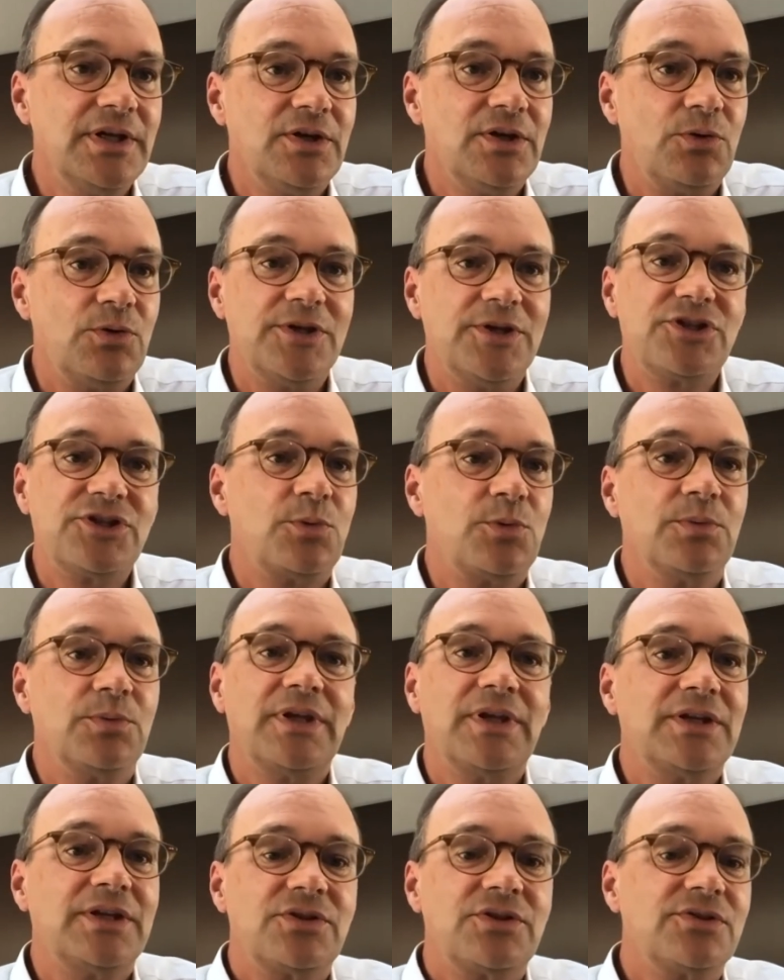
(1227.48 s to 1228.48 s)

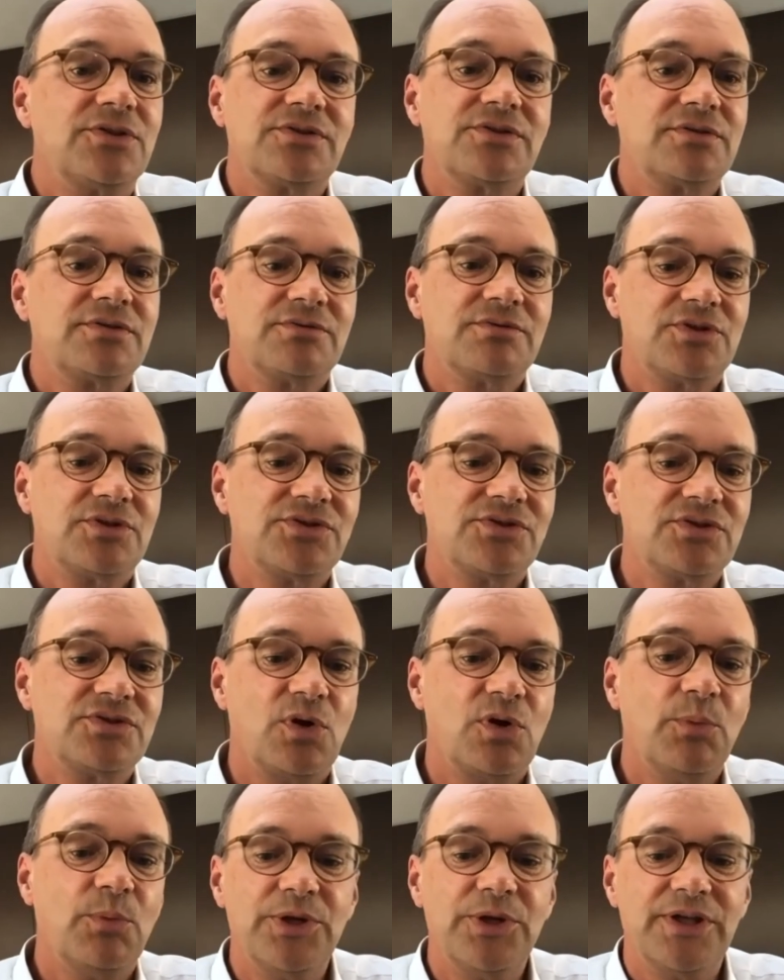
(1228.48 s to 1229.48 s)
restaurants are just
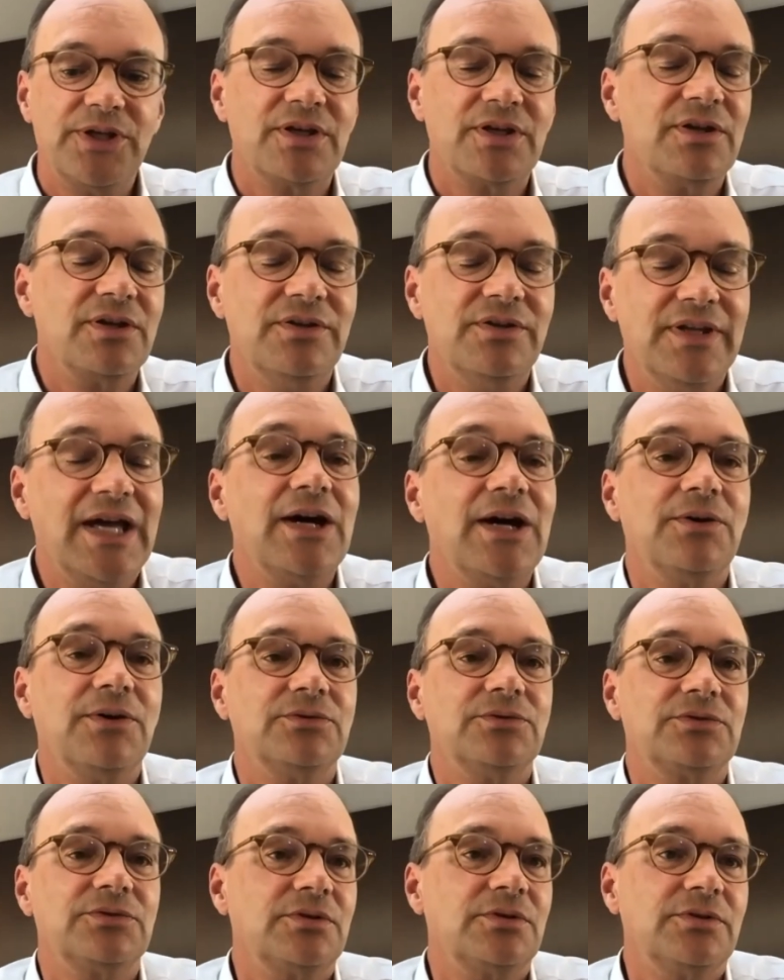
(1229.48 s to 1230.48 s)
opening now.
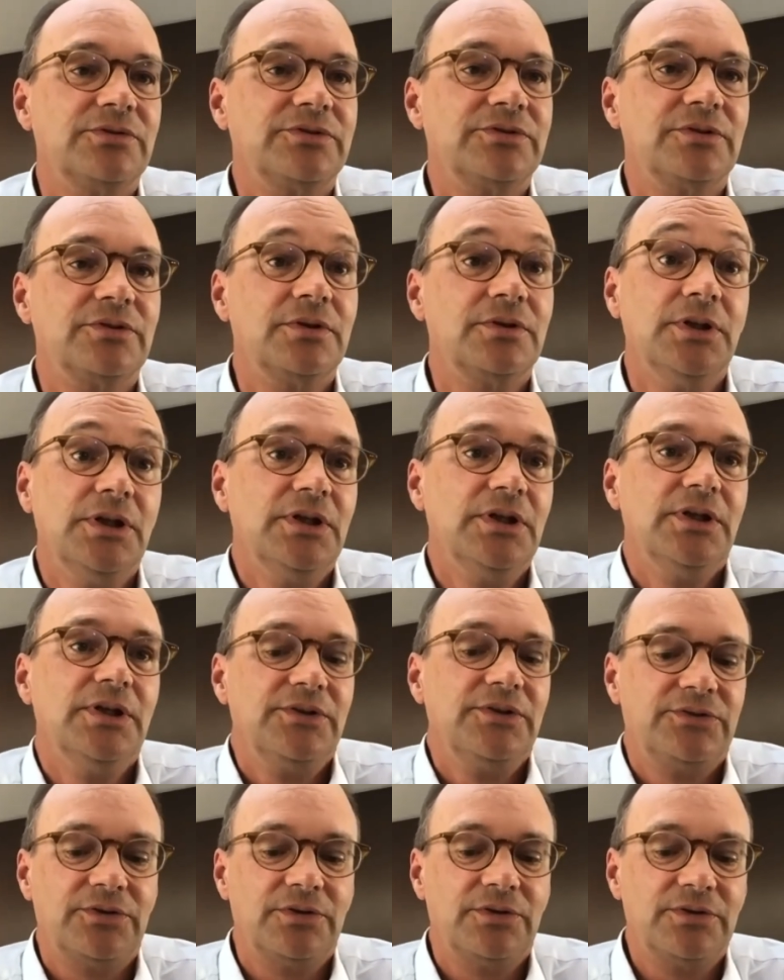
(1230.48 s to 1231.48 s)
So
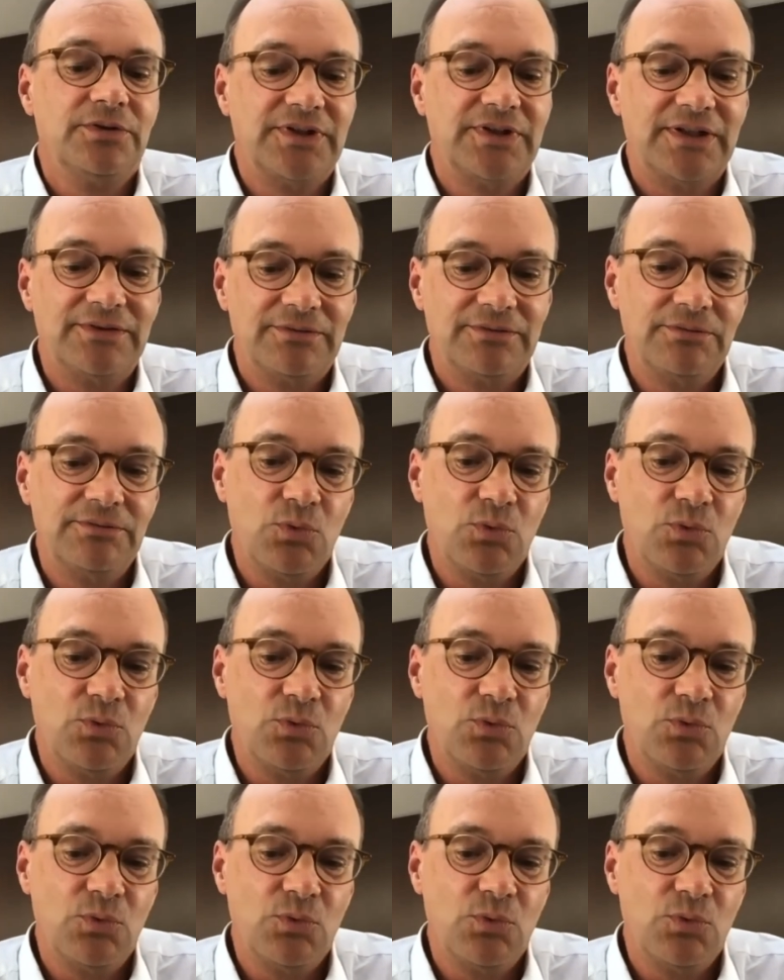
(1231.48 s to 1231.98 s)
that